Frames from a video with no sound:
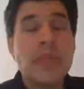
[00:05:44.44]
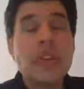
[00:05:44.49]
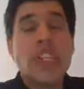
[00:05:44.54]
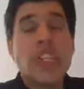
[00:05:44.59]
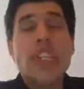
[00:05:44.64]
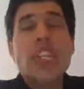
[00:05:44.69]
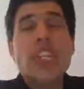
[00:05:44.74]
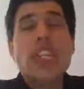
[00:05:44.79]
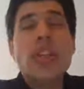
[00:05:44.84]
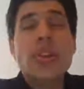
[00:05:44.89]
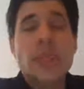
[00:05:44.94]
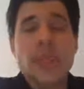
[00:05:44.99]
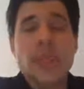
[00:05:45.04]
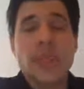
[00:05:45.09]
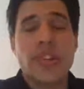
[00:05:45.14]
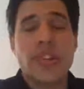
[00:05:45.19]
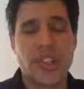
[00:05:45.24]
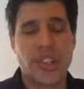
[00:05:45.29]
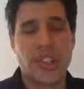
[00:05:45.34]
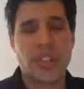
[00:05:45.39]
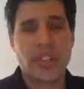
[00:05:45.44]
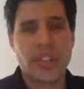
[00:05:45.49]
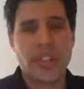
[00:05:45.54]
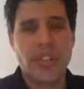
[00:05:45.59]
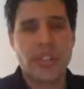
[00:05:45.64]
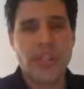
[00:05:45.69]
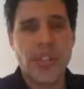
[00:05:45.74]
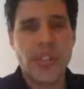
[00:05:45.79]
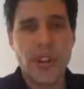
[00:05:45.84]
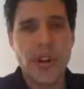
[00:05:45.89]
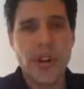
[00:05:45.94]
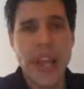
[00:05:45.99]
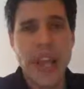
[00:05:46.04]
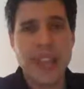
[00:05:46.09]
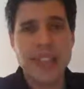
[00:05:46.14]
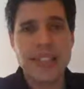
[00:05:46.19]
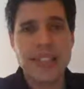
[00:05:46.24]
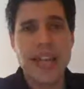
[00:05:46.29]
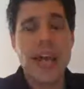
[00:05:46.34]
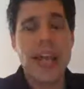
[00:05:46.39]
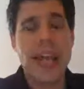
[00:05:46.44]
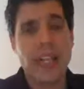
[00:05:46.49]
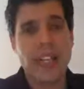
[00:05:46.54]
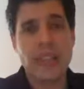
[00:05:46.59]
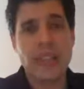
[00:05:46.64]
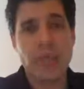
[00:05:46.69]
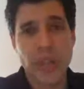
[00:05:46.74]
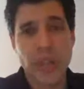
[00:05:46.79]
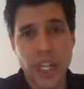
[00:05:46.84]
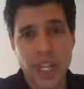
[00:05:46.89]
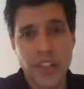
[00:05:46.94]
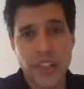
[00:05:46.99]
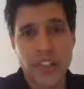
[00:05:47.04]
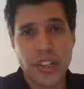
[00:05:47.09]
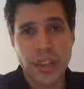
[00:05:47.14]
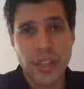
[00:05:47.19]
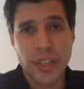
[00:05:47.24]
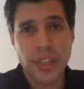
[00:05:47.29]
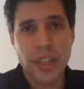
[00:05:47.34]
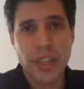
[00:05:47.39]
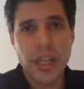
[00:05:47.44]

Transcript: huge for anxiety reduction.